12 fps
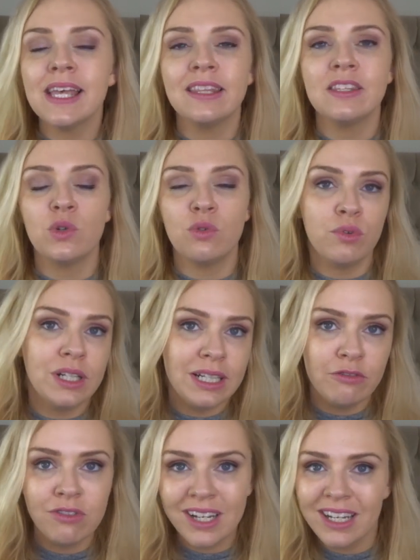and sort of
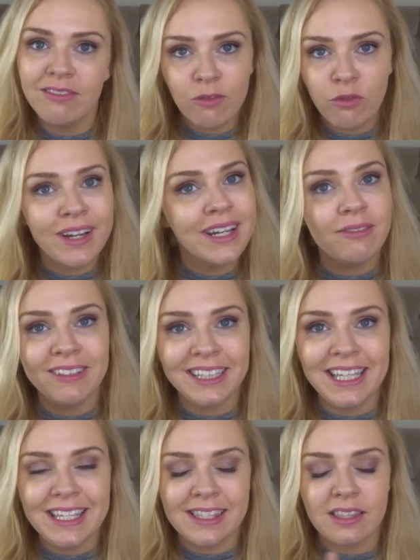
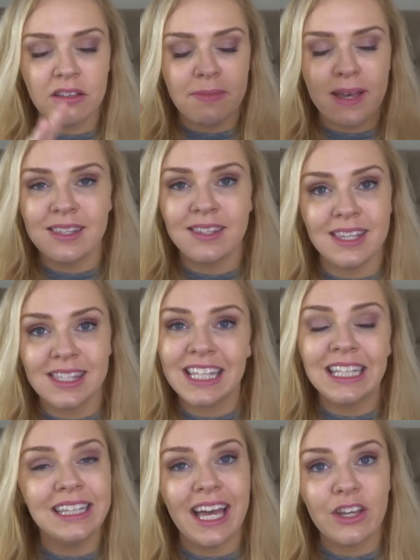re-released them as this
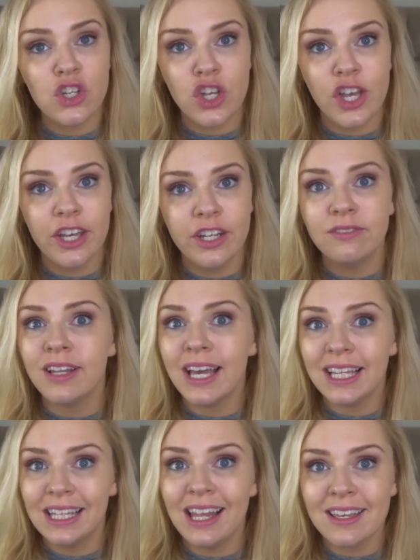collection of
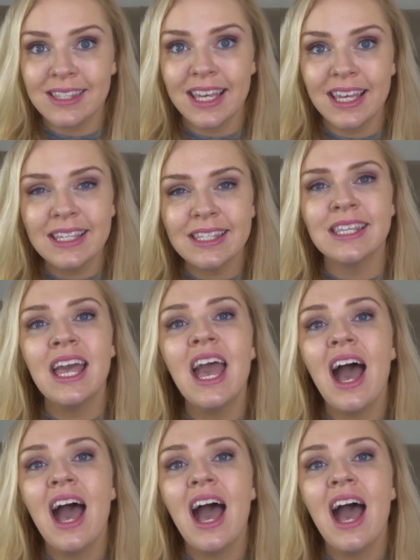like classics.